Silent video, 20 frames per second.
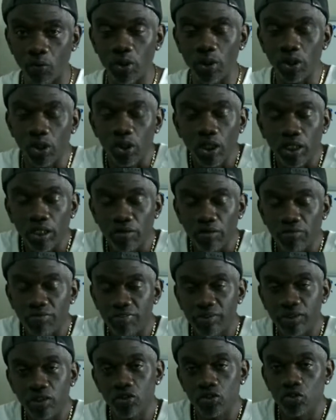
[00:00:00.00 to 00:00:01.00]
We're looking
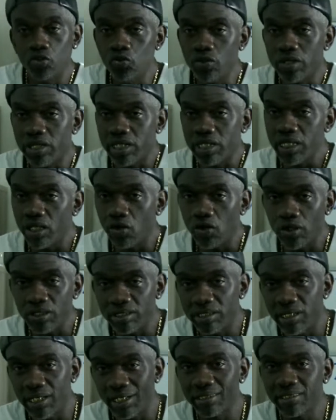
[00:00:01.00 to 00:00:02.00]
for the new thing on
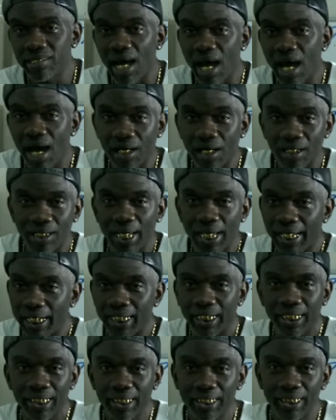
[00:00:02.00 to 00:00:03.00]
TikTok,
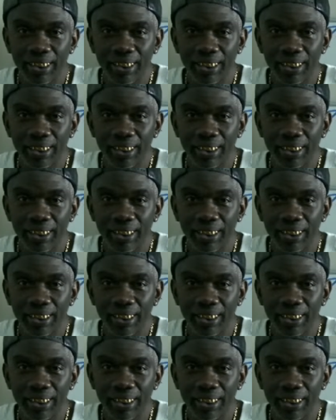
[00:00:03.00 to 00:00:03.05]
like